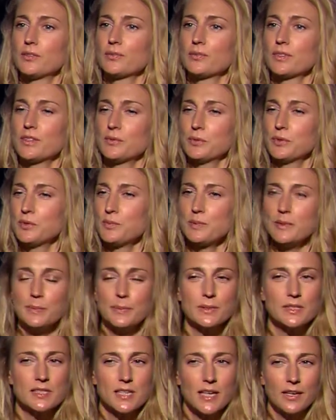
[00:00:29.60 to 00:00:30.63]
was wondering, what do
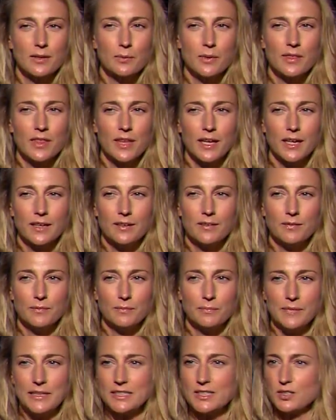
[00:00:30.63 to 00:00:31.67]
people say when they
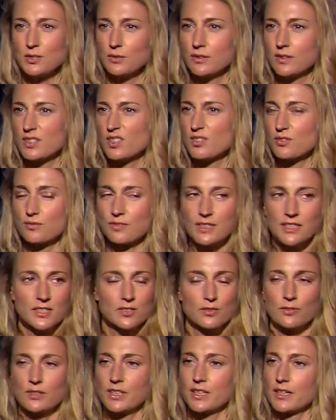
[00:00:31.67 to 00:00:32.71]
meet you in the
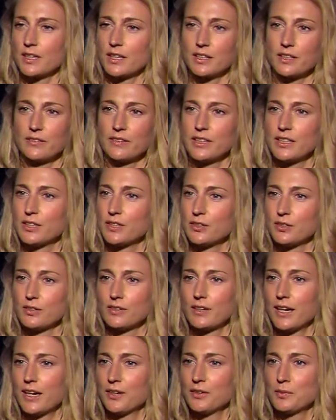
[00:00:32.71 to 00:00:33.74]
streets or in an elevator?
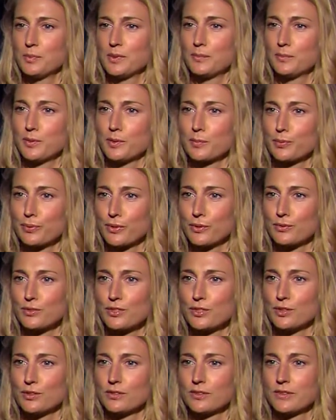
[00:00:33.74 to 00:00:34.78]
Or how do people
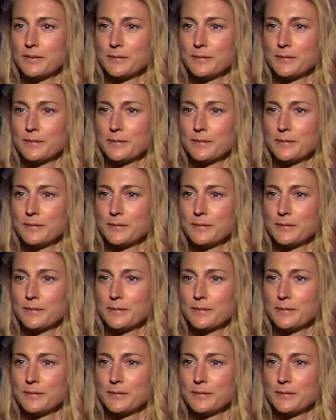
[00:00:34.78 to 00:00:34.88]
approach you?